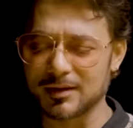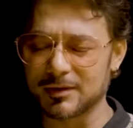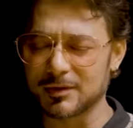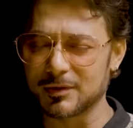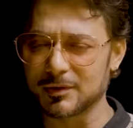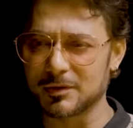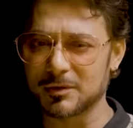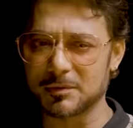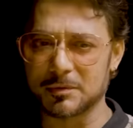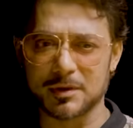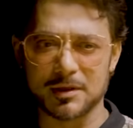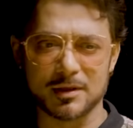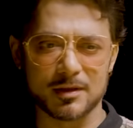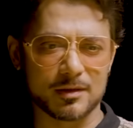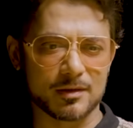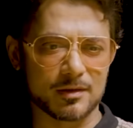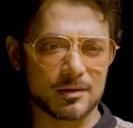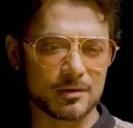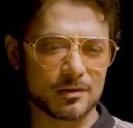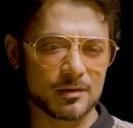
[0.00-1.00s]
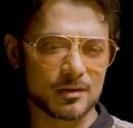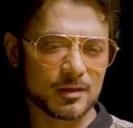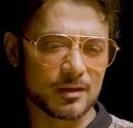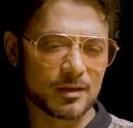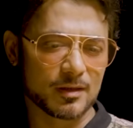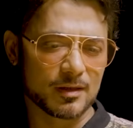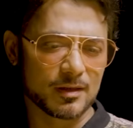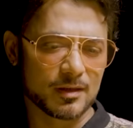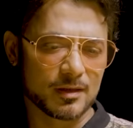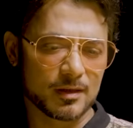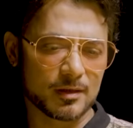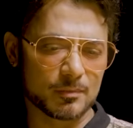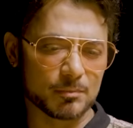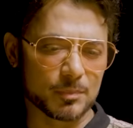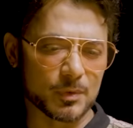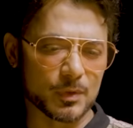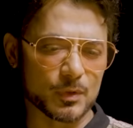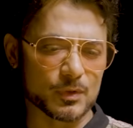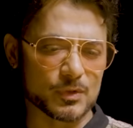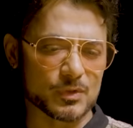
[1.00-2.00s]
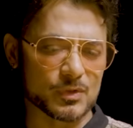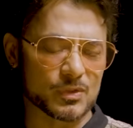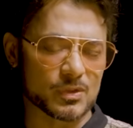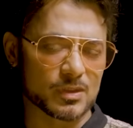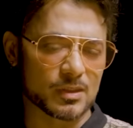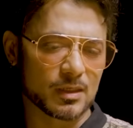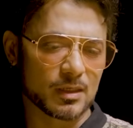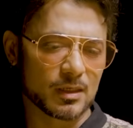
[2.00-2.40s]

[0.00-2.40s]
I don't know why. Because.